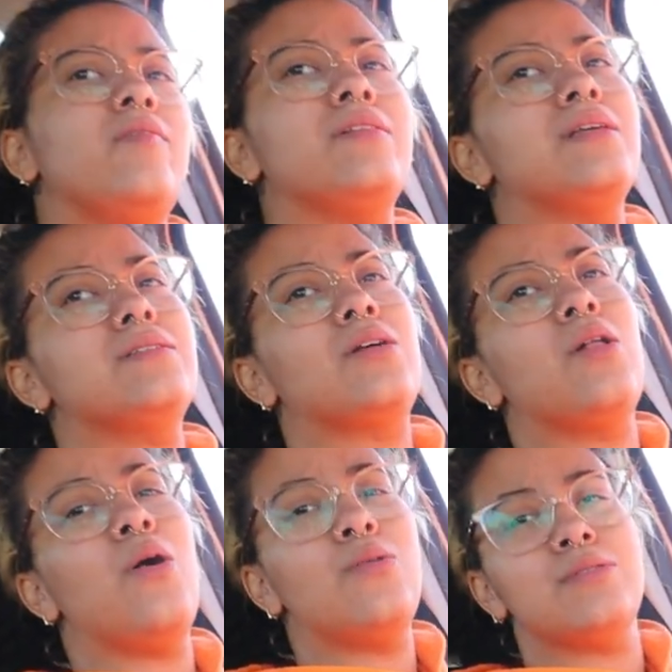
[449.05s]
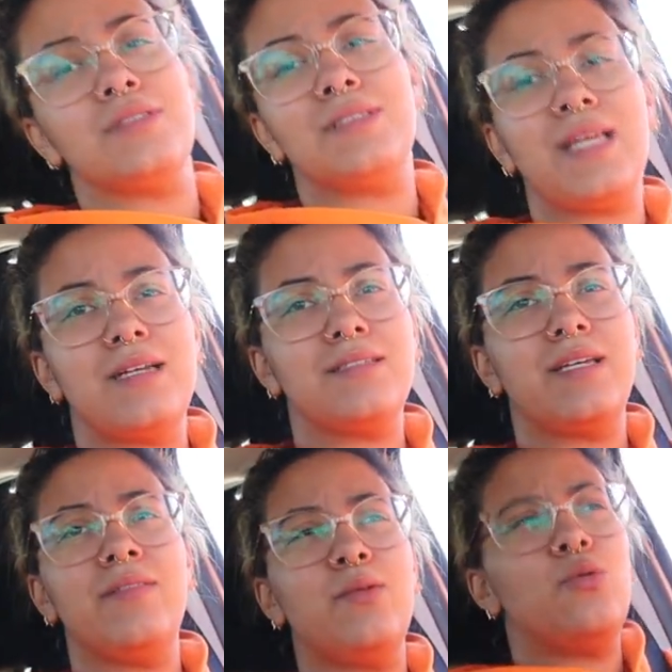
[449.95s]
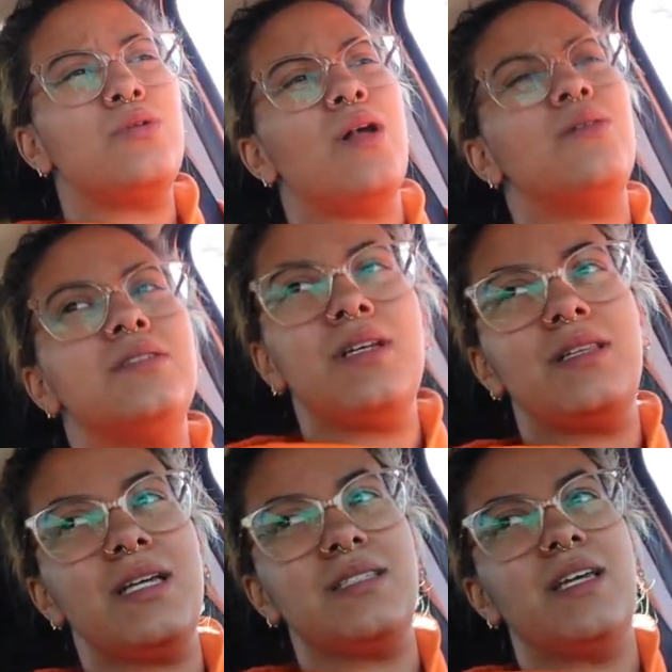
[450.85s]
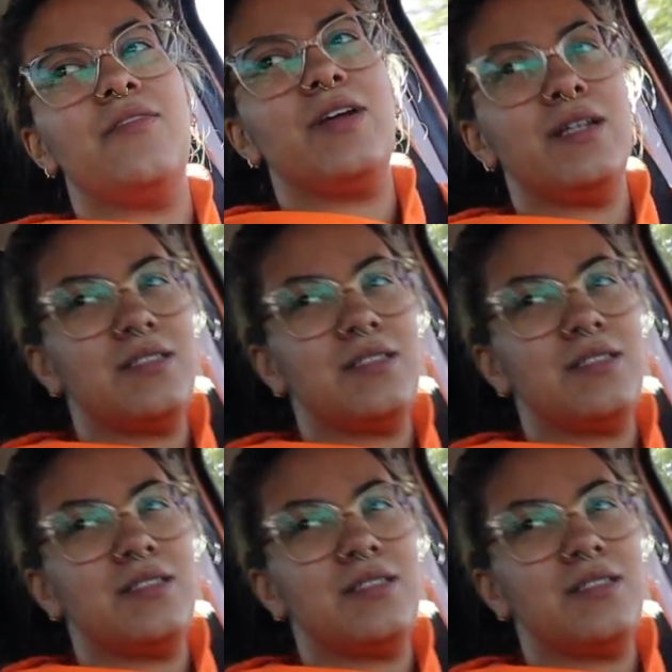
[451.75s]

Everything's closed. It's Thanksgiving. Who closes on Thanksgiving?